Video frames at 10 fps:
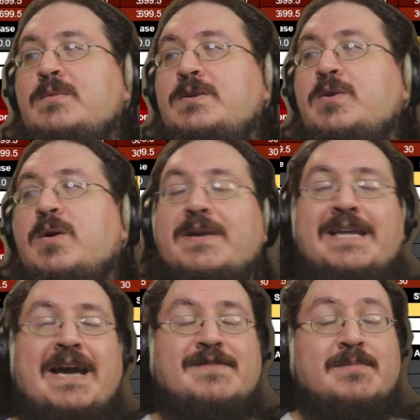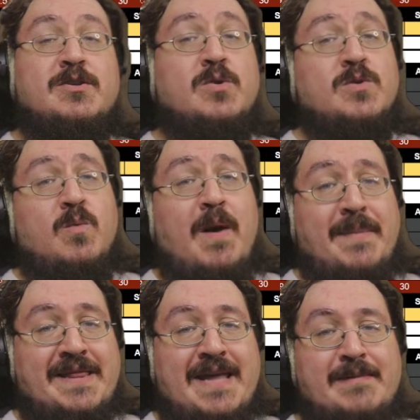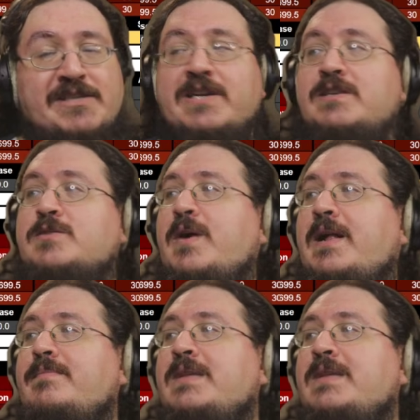we do already have some total weapon damage there as well.